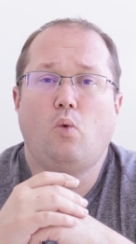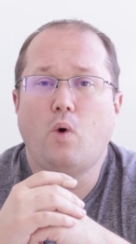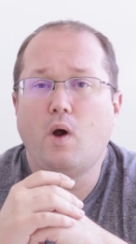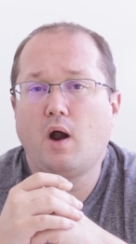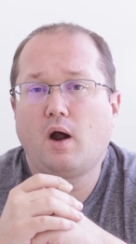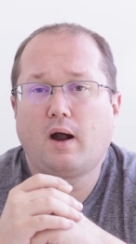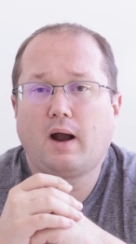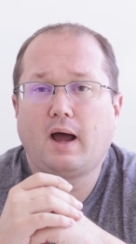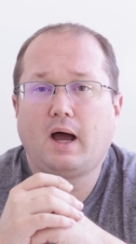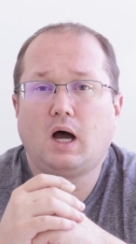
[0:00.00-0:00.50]

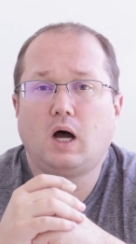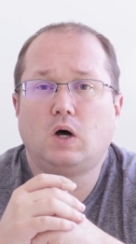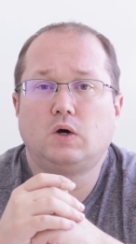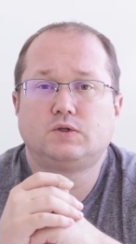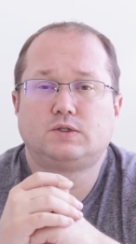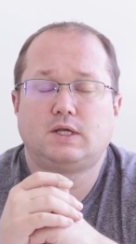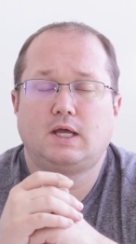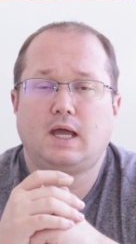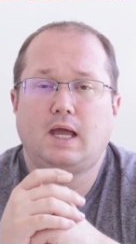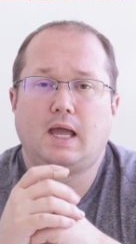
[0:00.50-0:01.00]

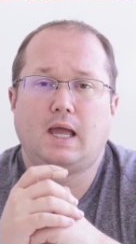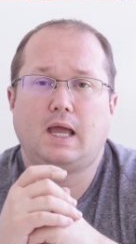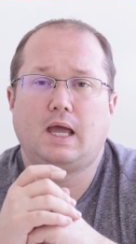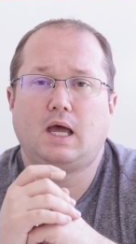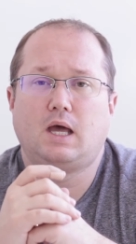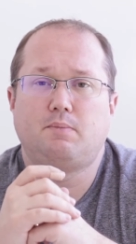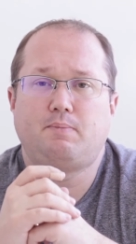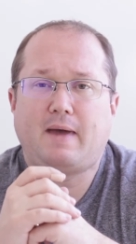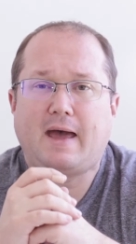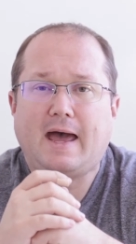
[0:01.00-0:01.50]
warehouse
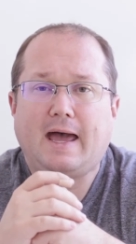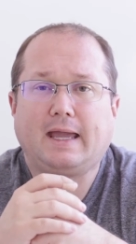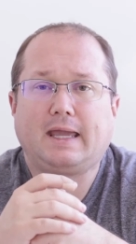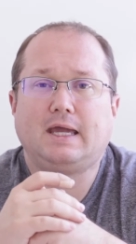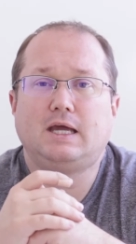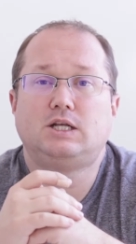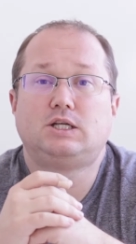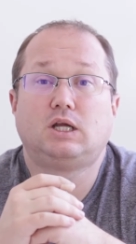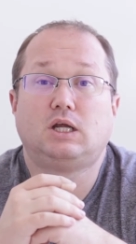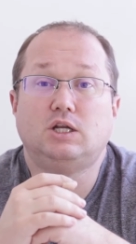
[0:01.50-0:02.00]
and
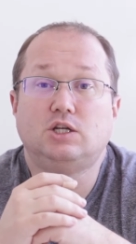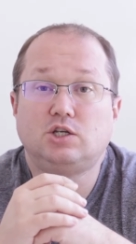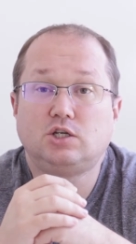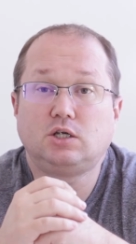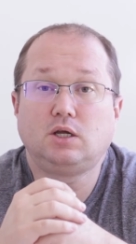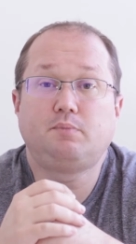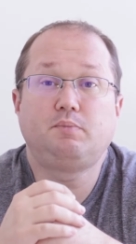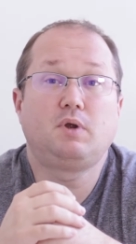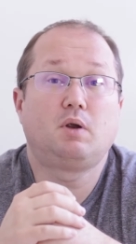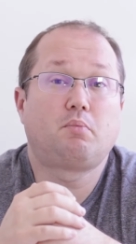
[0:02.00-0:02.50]
package and
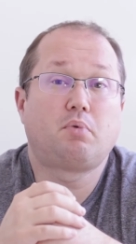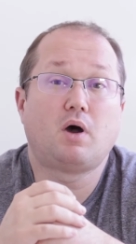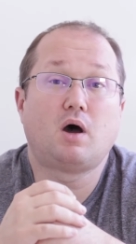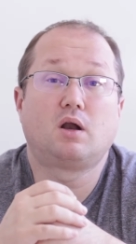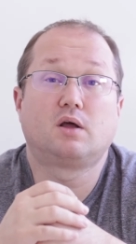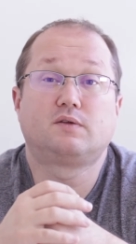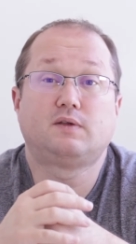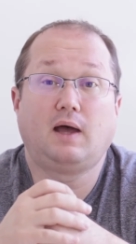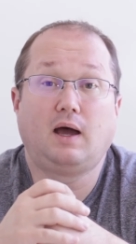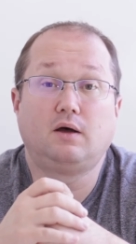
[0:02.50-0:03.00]
ship your
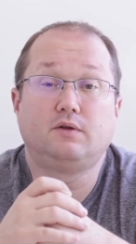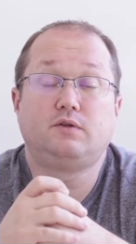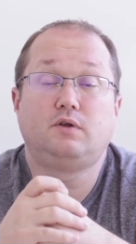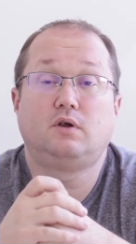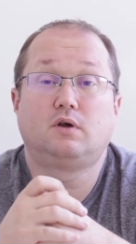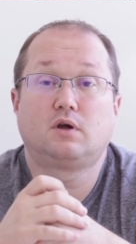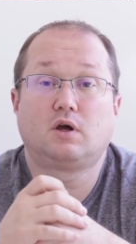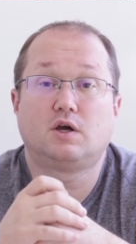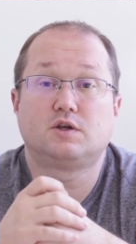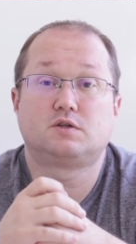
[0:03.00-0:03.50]
products out
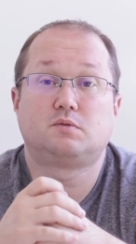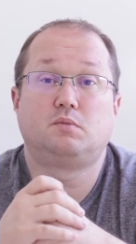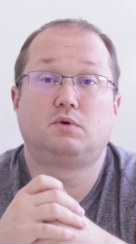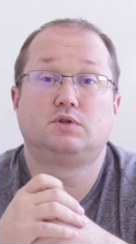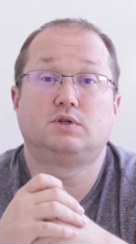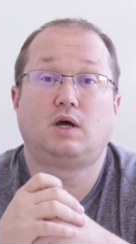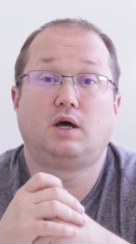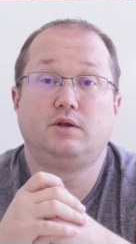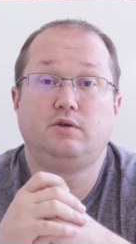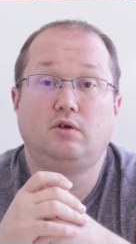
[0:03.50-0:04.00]
to your
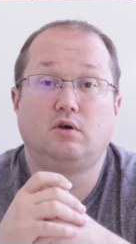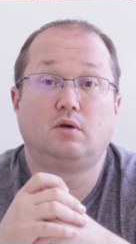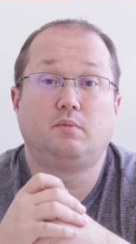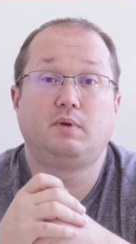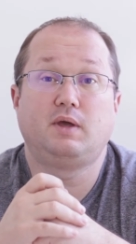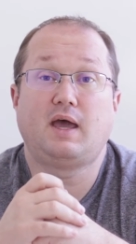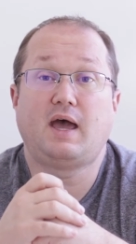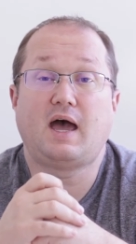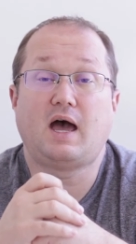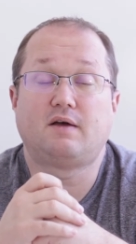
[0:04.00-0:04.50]
customers on your
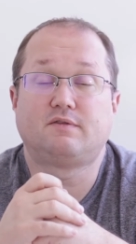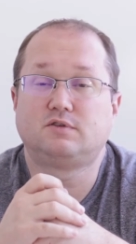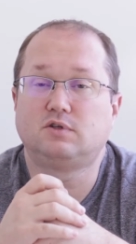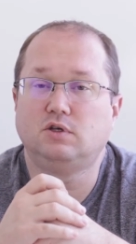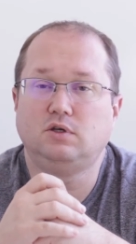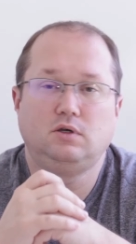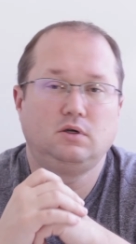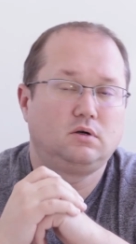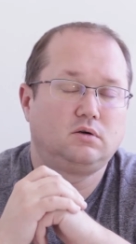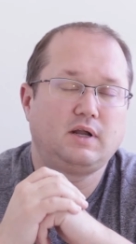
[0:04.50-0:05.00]
behalf.
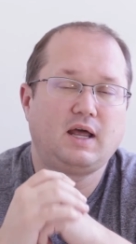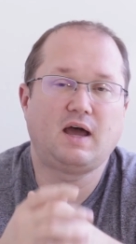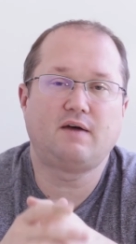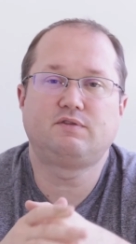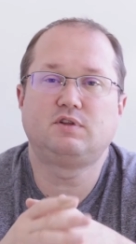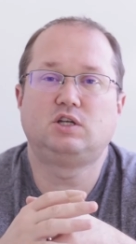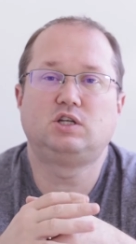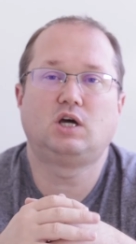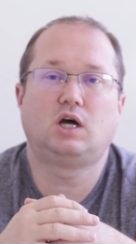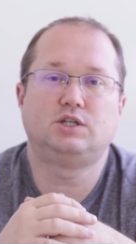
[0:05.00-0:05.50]
So you don't
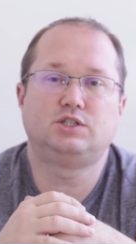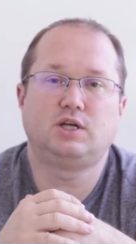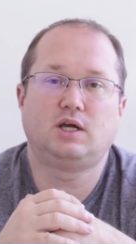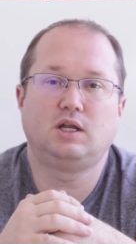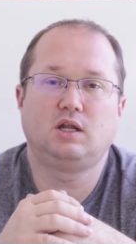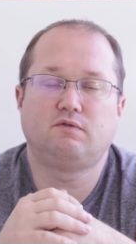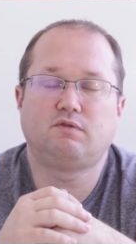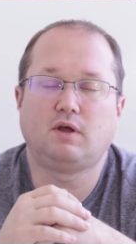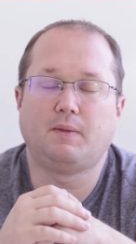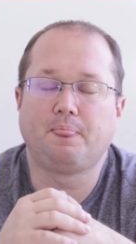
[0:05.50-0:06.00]
have to touch
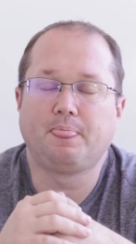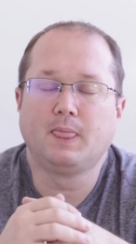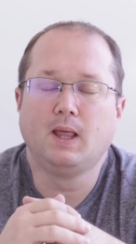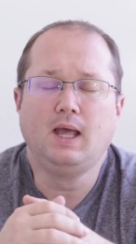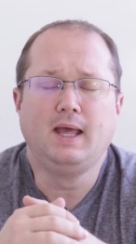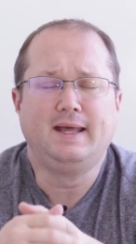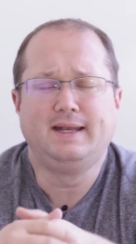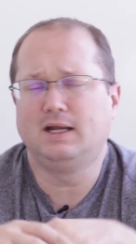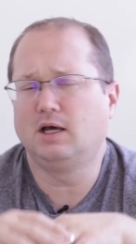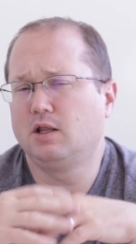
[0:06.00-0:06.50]
any of it.
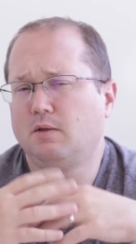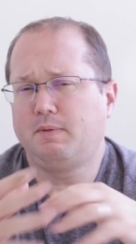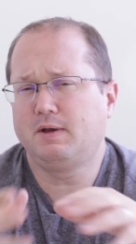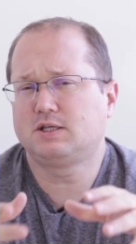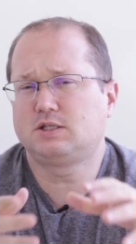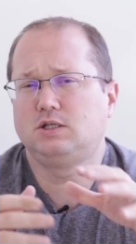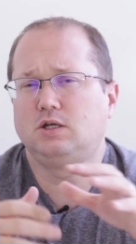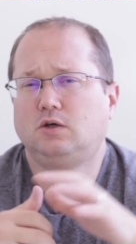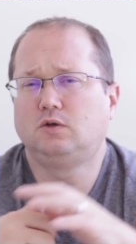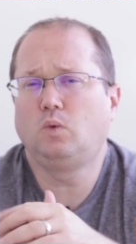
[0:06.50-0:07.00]
Now, the
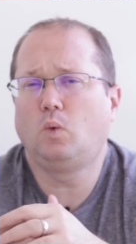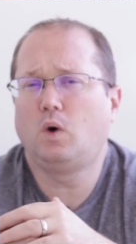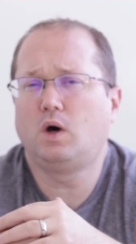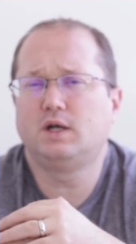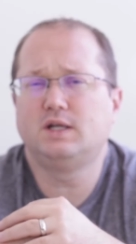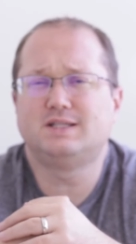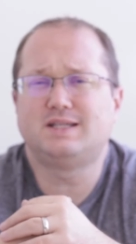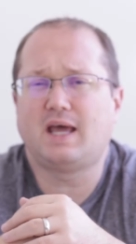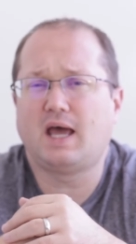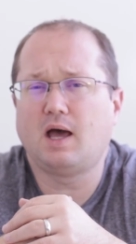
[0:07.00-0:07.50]
best known
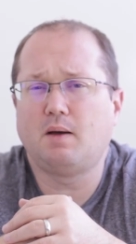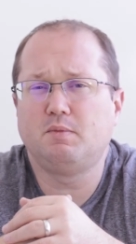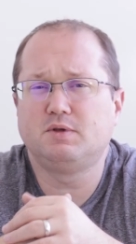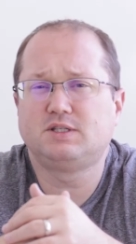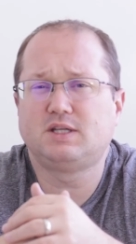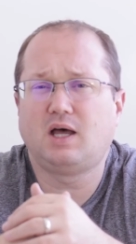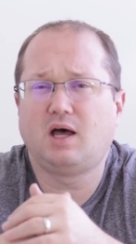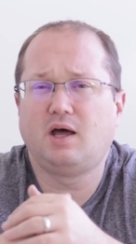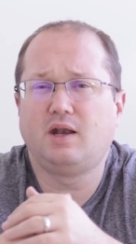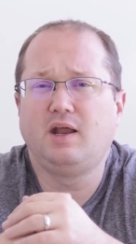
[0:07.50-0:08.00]
one is
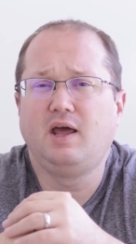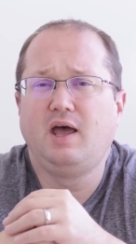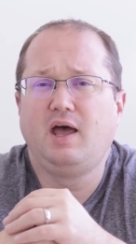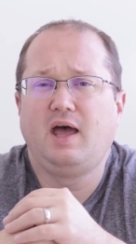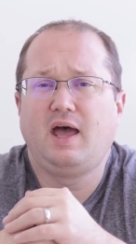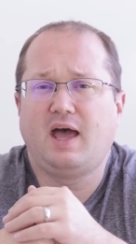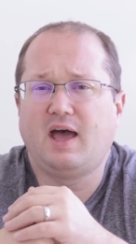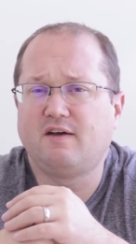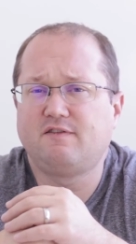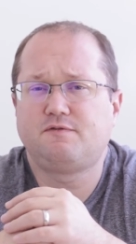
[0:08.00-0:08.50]
Amazon
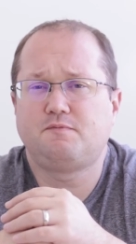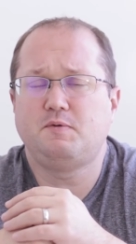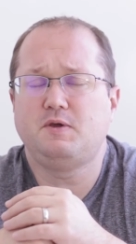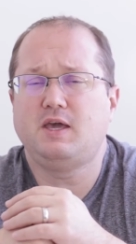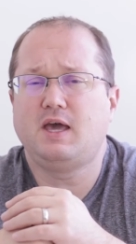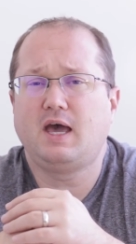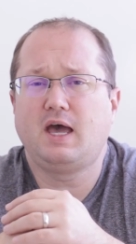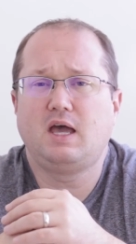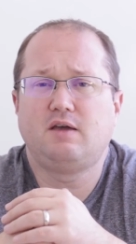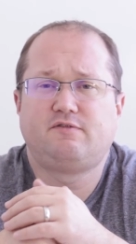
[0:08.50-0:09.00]

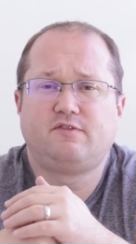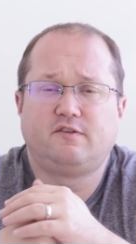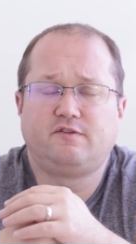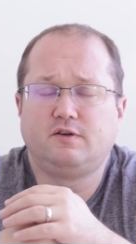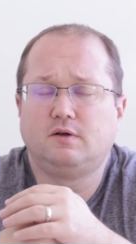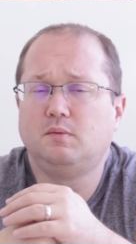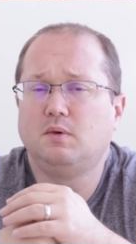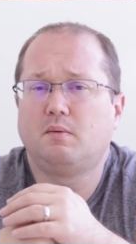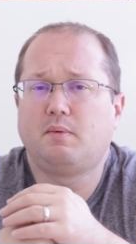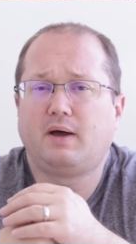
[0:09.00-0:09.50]
FBA,
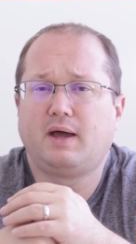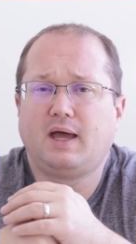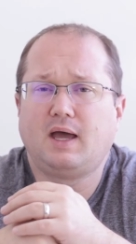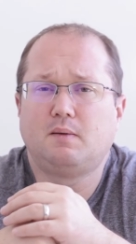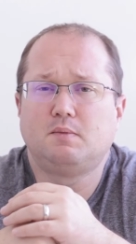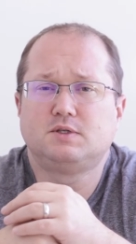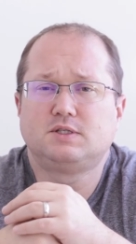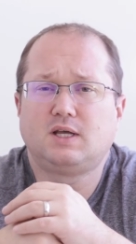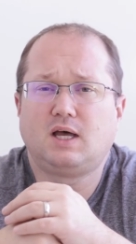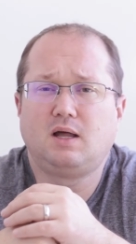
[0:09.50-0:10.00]
Fulfillment by
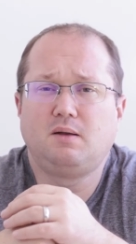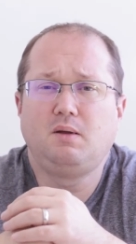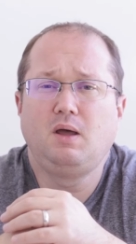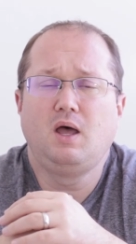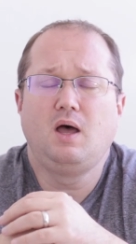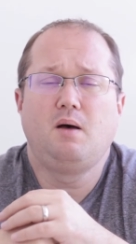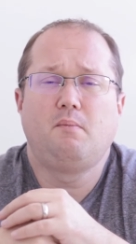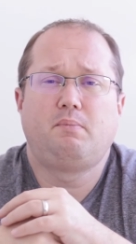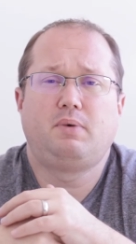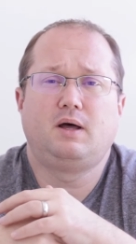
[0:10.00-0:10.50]
Amazon,
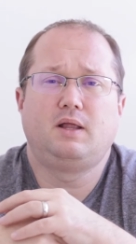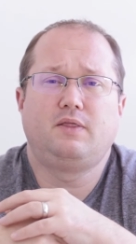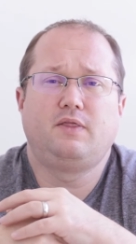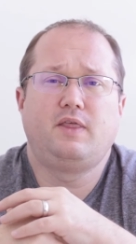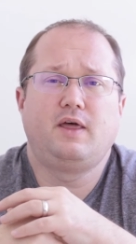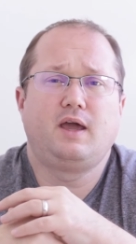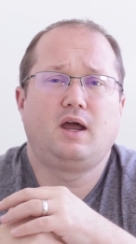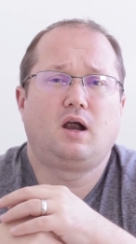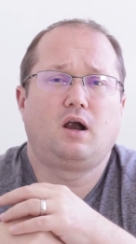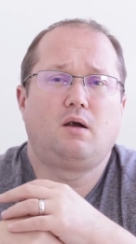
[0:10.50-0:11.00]

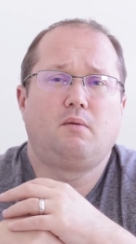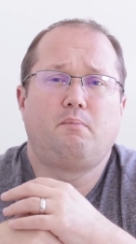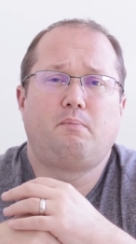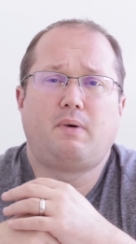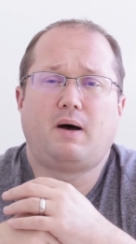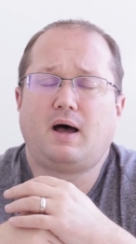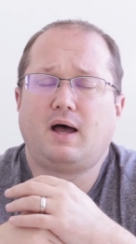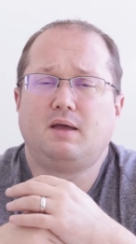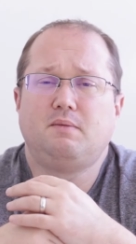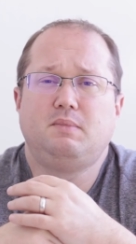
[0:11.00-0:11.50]
but they are
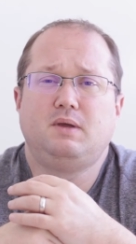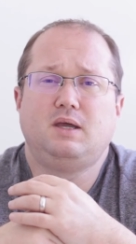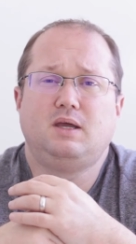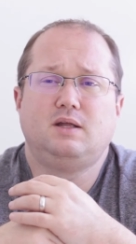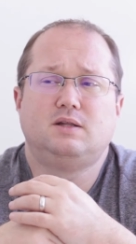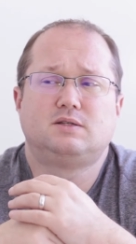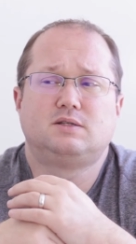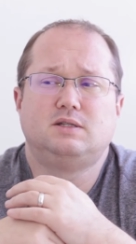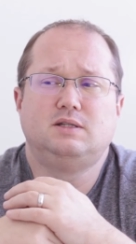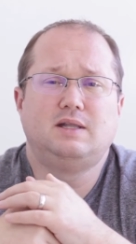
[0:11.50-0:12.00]
by
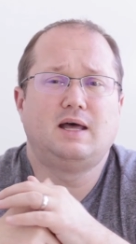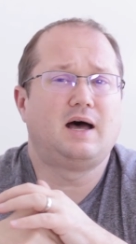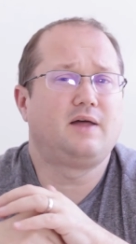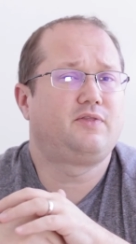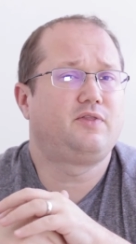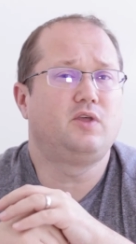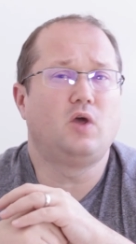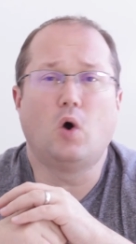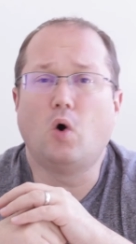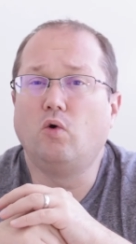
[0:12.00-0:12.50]
means
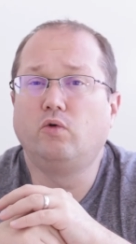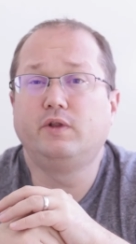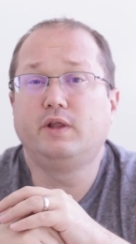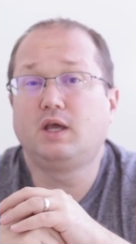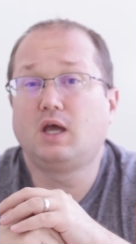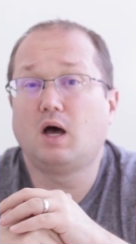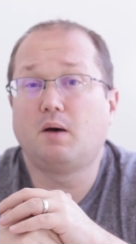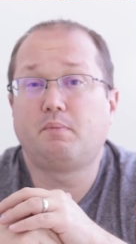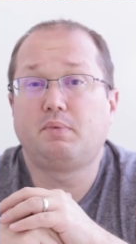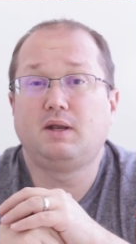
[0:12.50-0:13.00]
not the
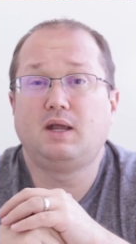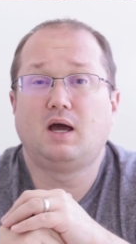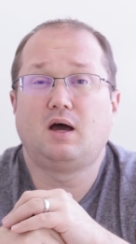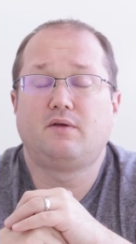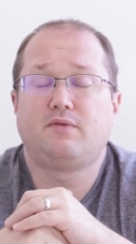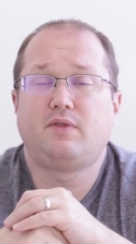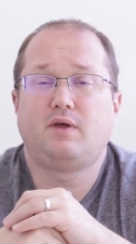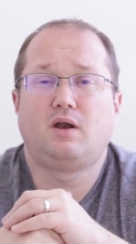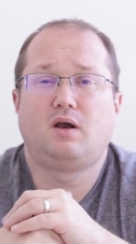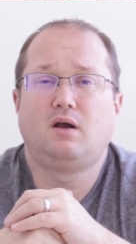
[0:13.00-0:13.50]
only company
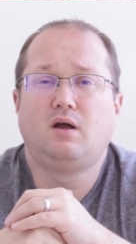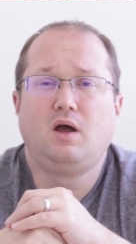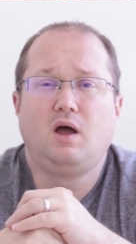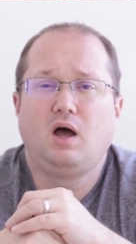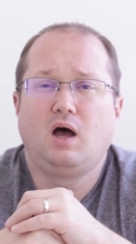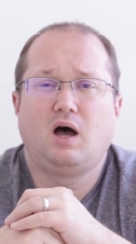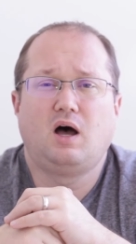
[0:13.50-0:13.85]
out there.